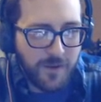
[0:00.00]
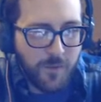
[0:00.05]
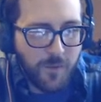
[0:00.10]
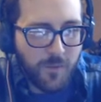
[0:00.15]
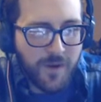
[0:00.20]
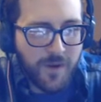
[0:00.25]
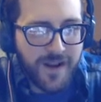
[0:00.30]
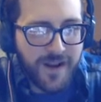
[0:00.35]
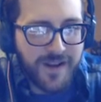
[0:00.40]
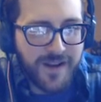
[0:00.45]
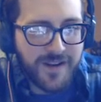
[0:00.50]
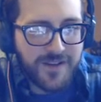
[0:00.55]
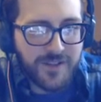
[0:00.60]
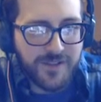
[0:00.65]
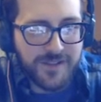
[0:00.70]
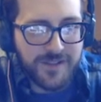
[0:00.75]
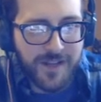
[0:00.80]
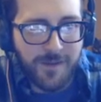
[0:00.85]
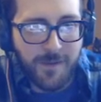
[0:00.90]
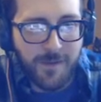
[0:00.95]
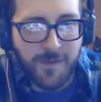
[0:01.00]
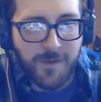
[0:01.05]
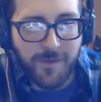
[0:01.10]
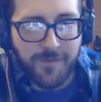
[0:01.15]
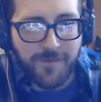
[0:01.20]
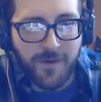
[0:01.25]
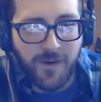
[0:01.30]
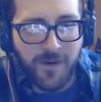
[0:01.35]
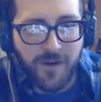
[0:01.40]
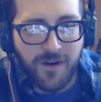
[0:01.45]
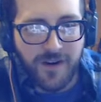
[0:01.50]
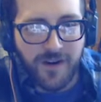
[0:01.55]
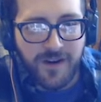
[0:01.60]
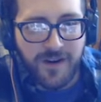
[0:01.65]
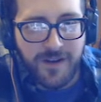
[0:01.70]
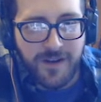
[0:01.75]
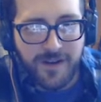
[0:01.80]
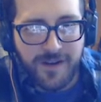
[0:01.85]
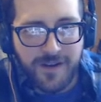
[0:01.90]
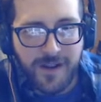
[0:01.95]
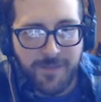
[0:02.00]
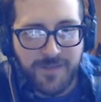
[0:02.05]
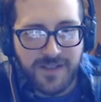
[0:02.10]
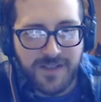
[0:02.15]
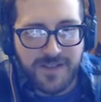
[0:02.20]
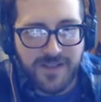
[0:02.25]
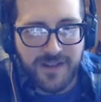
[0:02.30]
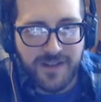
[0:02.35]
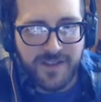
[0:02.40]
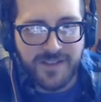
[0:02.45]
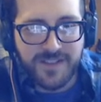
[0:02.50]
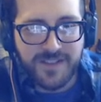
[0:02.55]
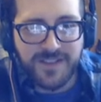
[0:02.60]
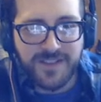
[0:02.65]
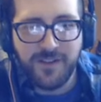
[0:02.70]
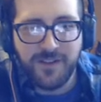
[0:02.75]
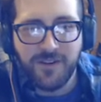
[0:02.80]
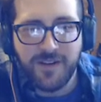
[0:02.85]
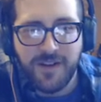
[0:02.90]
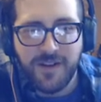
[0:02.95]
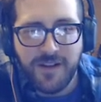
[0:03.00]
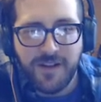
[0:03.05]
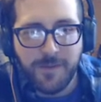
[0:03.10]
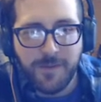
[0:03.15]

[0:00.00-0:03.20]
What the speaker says: Why didn't you tell me before? You kept this all a secret.